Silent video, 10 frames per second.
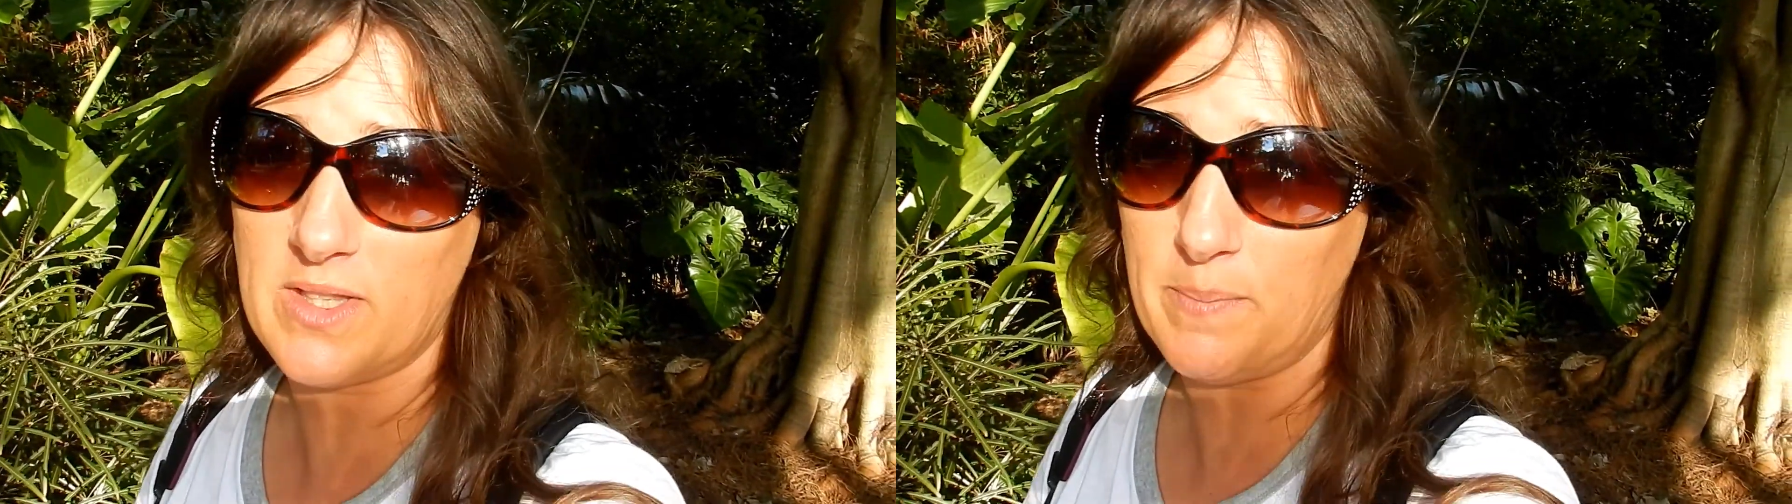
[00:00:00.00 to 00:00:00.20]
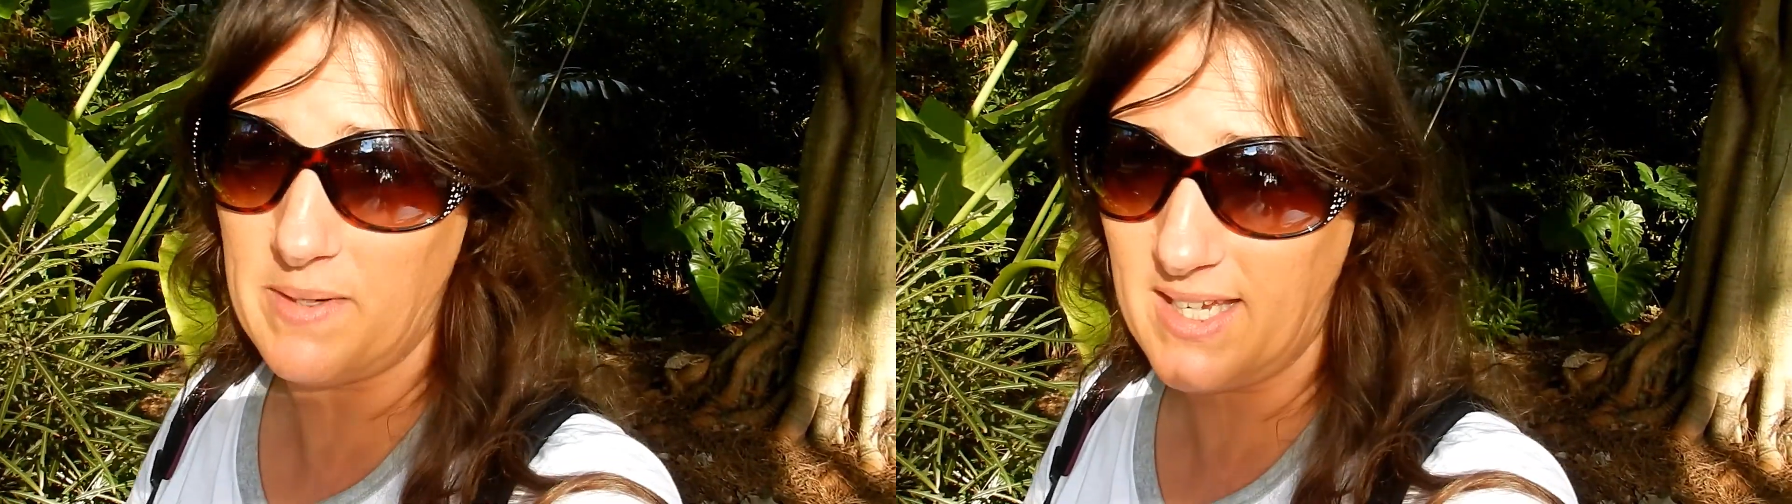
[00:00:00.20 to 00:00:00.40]

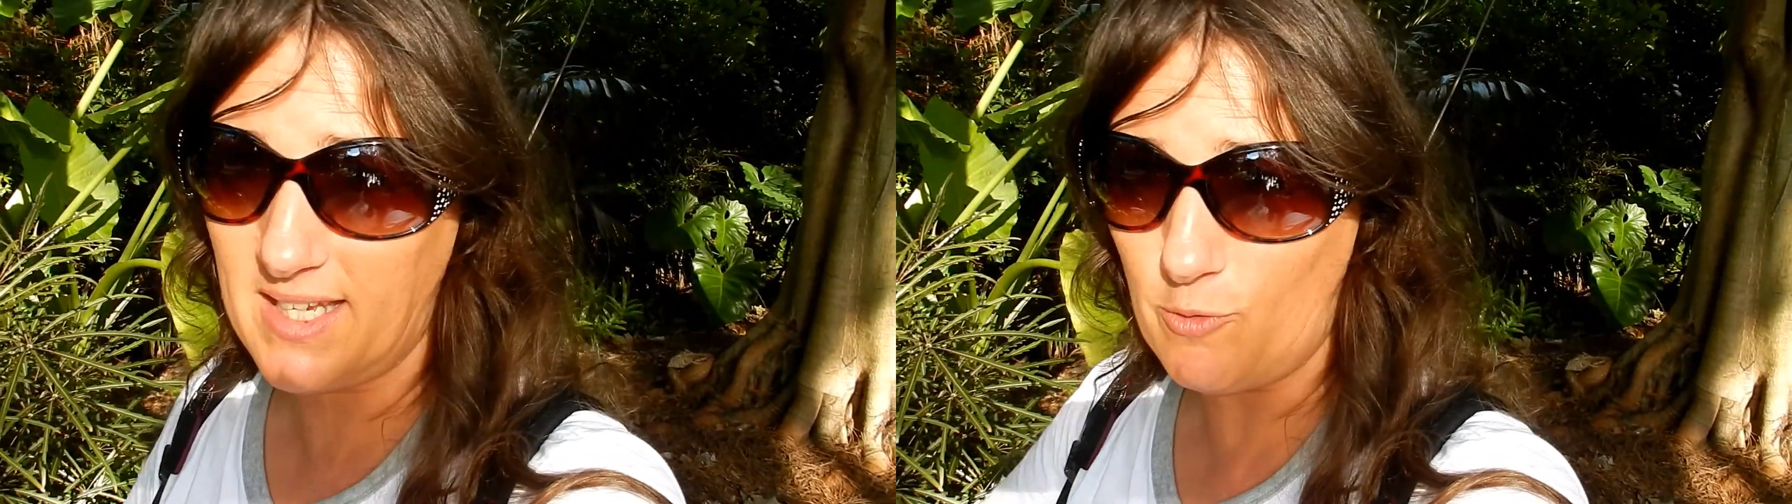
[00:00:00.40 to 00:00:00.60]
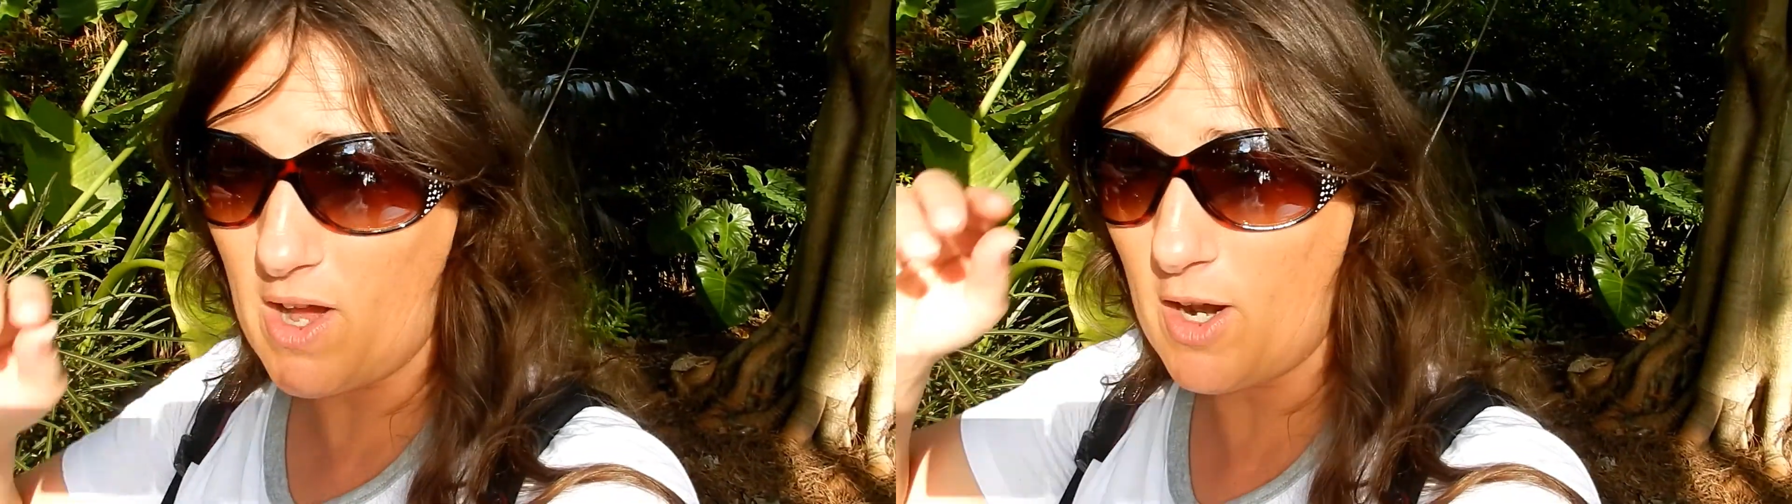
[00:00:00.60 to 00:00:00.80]
at the
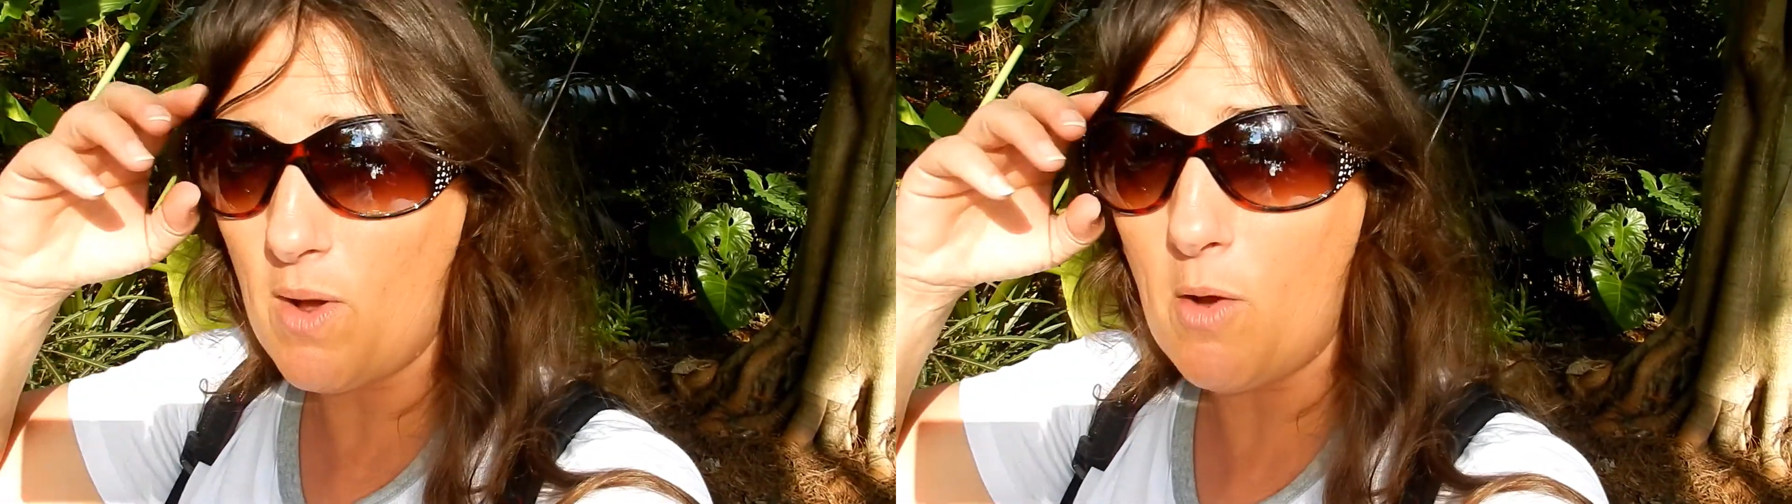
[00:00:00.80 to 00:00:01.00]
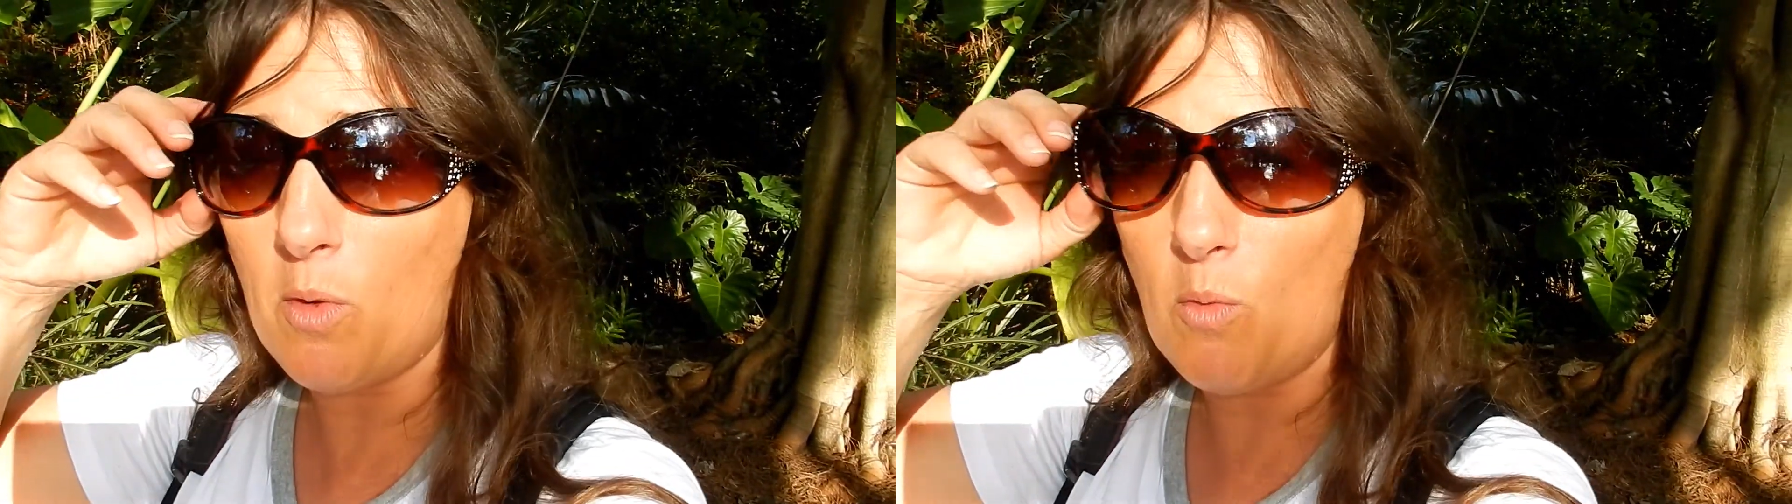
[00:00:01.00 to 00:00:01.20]
beginning right
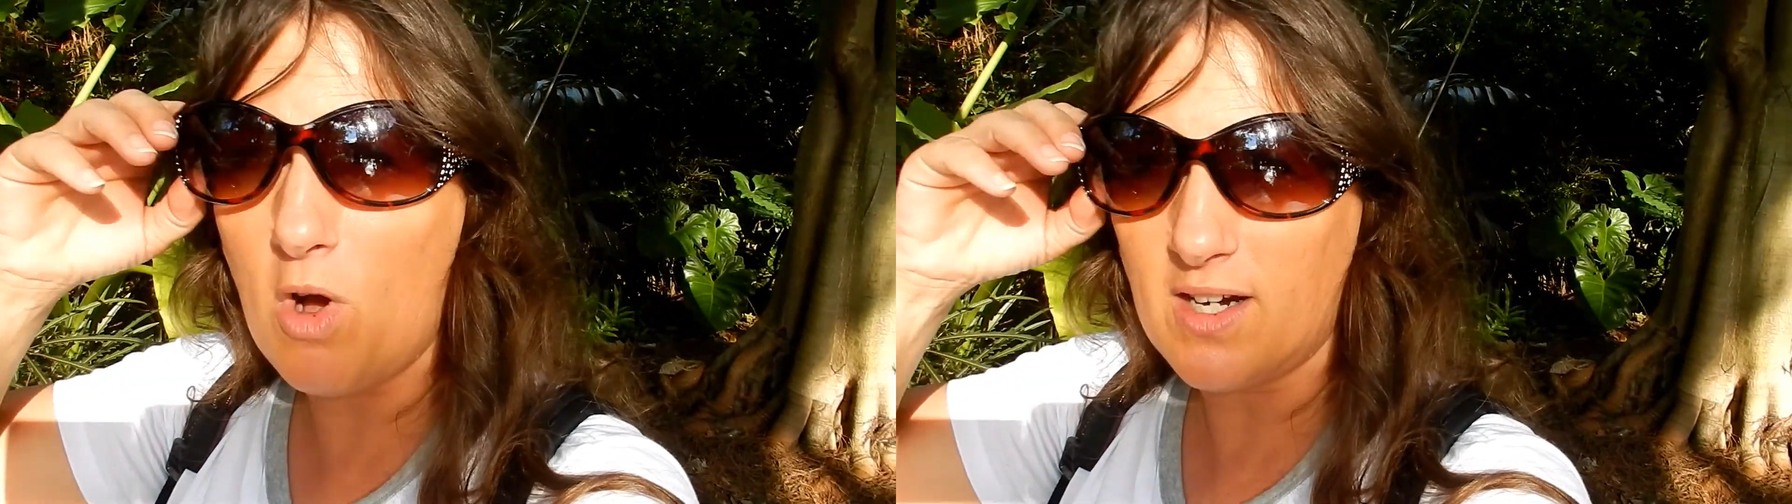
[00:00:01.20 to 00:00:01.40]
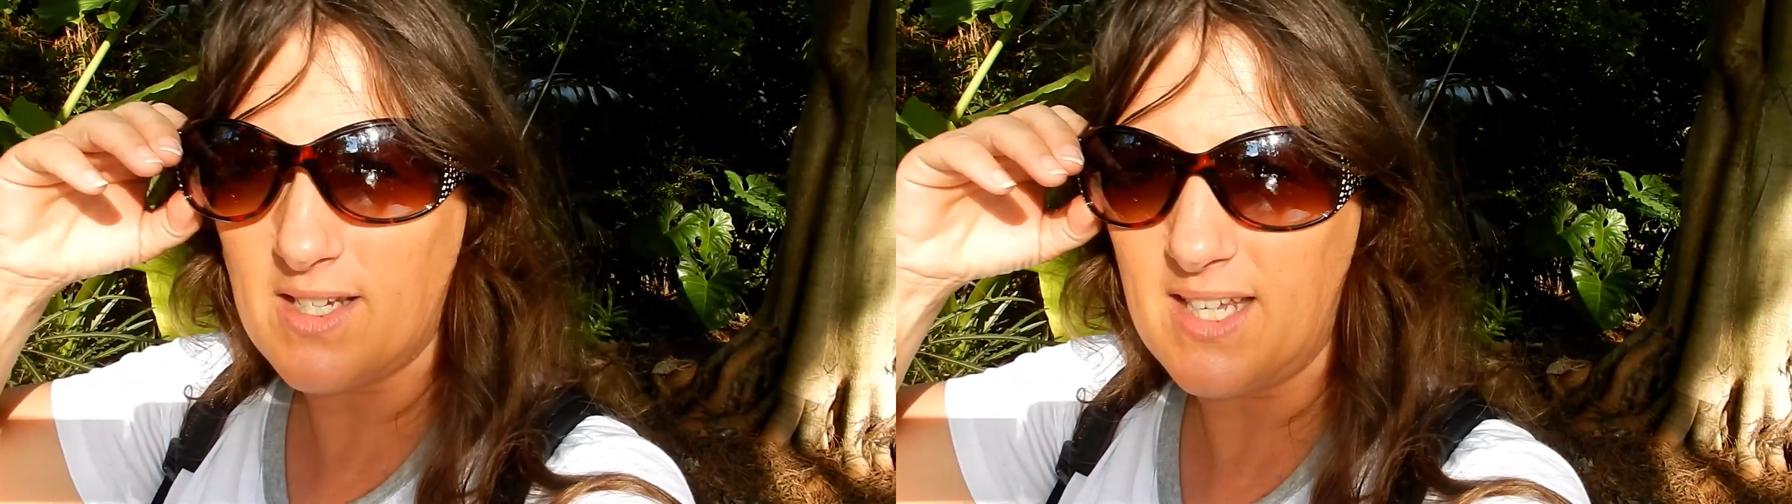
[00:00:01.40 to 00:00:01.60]
away when we
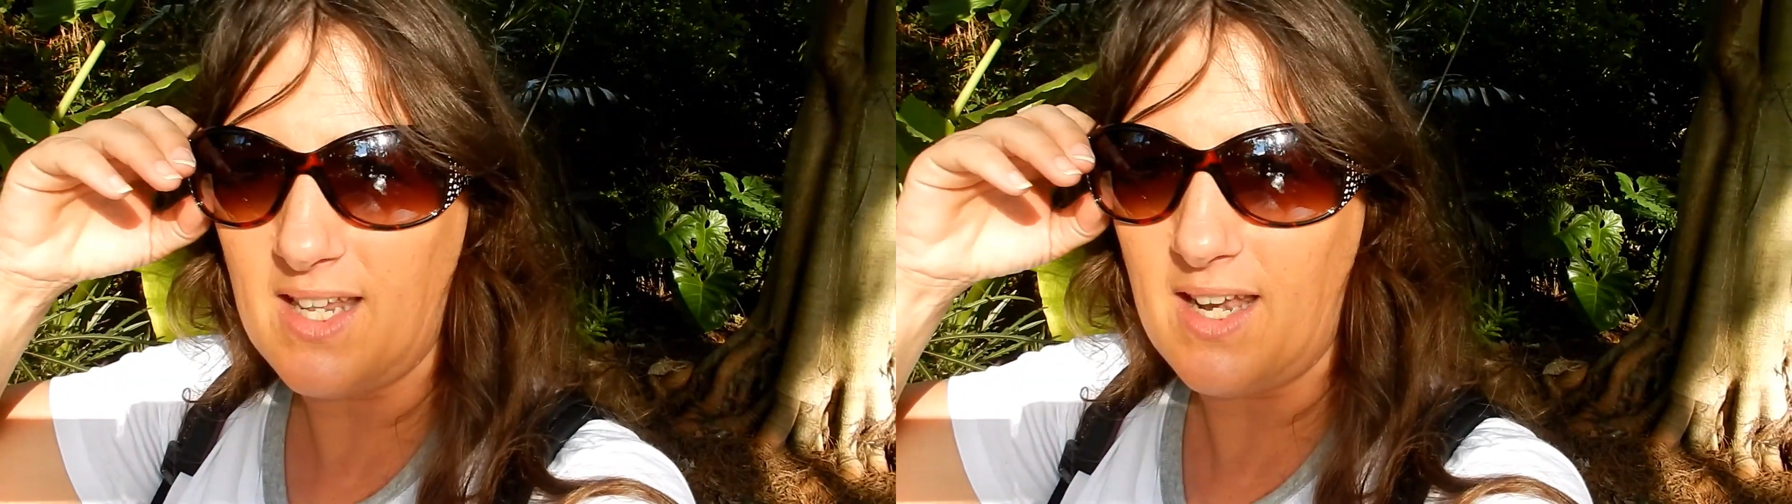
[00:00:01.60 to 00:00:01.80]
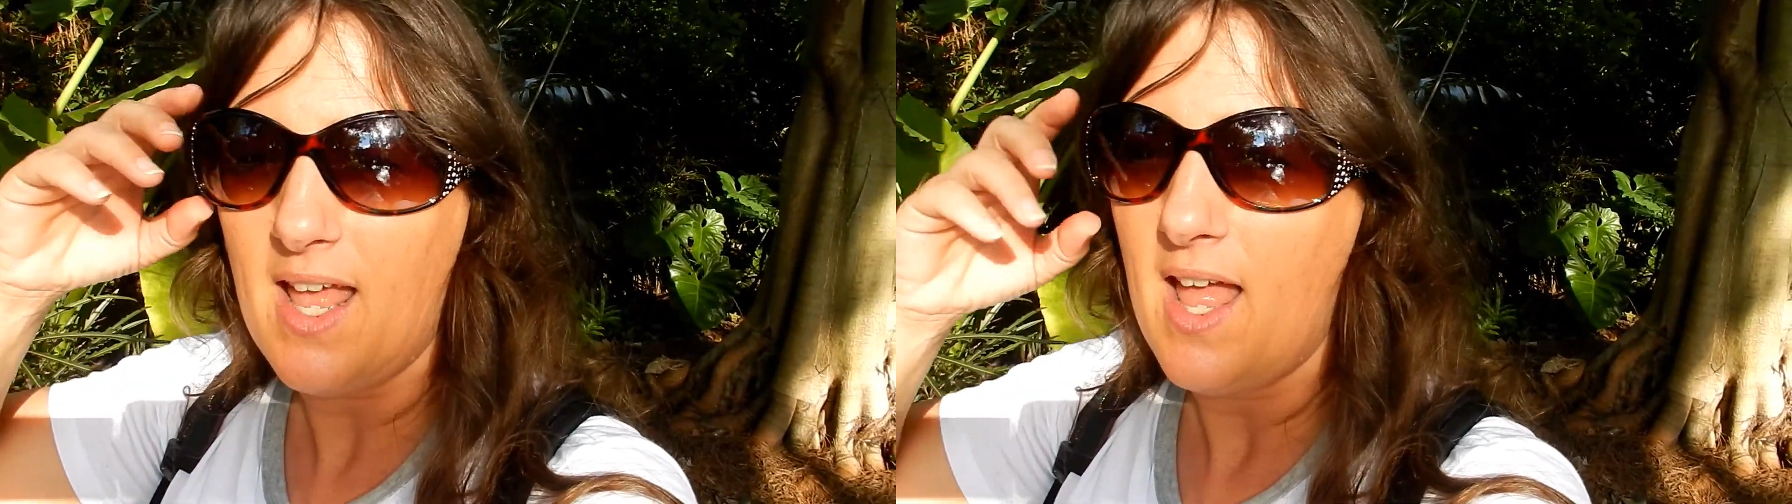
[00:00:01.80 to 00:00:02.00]
walked in